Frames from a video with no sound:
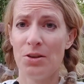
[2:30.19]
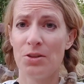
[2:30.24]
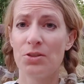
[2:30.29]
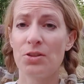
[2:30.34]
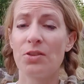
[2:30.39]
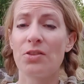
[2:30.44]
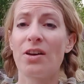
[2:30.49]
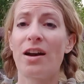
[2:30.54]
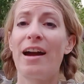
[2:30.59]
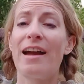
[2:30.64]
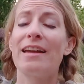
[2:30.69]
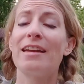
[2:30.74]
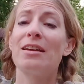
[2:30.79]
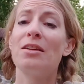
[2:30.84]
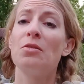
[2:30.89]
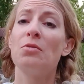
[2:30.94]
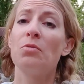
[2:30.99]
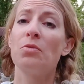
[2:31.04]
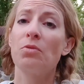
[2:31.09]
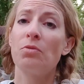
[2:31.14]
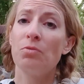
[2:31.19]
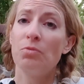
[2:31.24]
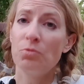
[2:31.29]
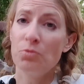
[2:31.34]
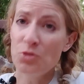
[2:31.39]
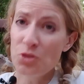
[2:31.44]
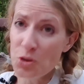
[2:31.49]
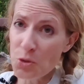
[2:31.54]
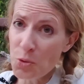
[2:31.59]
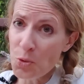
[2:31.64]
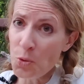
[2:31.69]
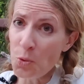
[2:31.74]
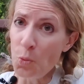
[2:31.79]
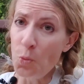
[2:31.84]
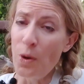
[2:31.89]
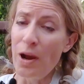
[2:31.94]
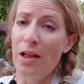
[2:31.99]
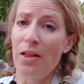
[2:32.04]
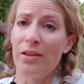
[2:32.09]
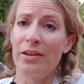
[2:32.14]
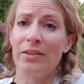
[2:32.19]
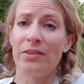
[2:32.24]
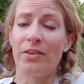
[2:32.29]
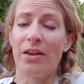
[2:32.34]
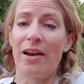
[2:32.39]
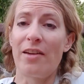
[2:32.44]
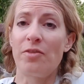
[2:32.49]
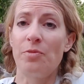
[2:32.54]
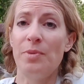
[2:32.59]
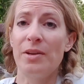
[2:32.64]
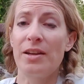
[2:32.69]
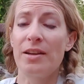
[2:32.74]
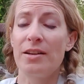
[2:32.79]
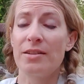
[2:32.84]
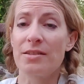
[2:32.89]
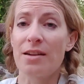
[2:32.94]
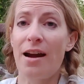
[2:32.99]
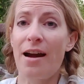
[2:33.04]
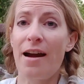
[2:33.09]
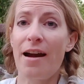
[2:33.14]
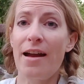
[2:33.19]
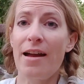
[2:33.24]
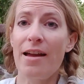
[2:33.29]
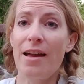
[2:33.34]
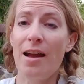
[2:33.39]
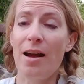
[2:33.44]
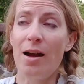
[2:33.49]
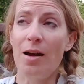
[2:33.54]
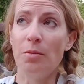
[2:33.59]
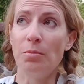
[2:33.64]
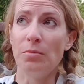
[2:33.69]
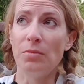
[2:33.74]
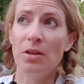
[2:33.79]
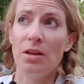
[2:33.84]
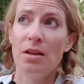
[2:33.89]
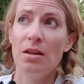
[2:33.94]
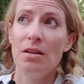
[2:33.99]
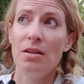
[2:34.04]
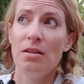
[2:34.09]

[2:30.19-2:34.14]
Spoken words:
so that I can do well in life because I am